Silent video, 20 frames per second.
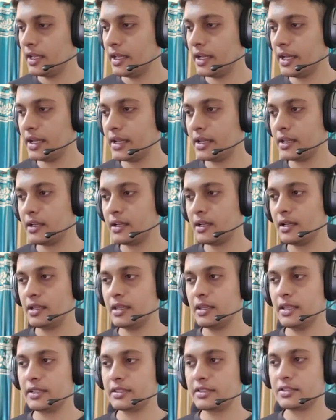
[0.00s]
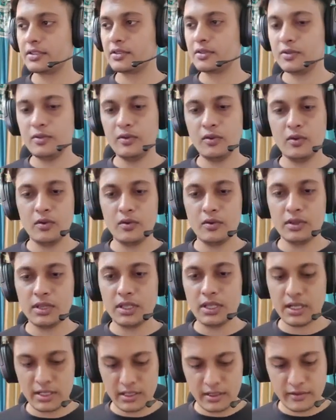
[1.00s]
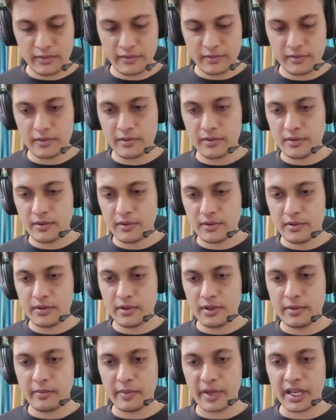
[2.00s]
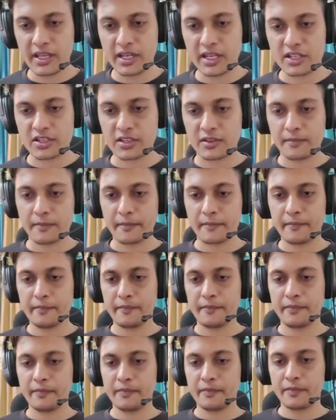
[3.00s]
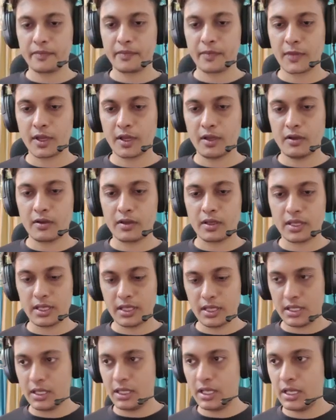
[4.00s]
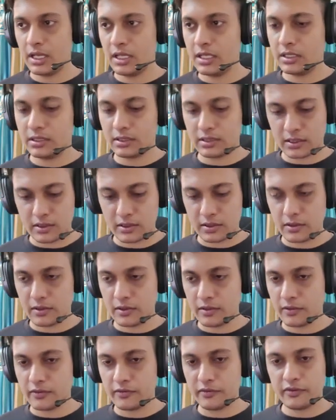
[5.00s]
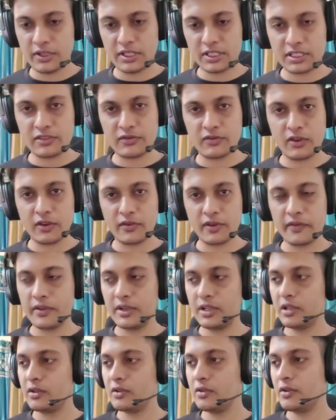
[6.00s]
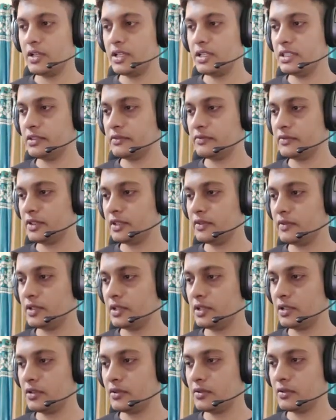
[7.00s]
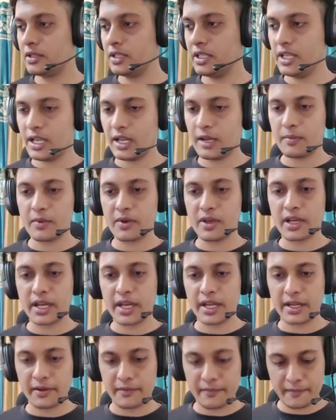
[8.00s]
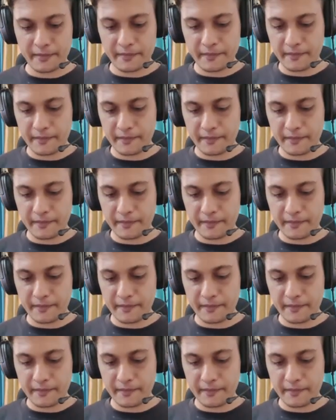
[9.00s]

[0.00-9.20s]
and let's do the migration. Okay, so first what we will do is we will do the upgrade.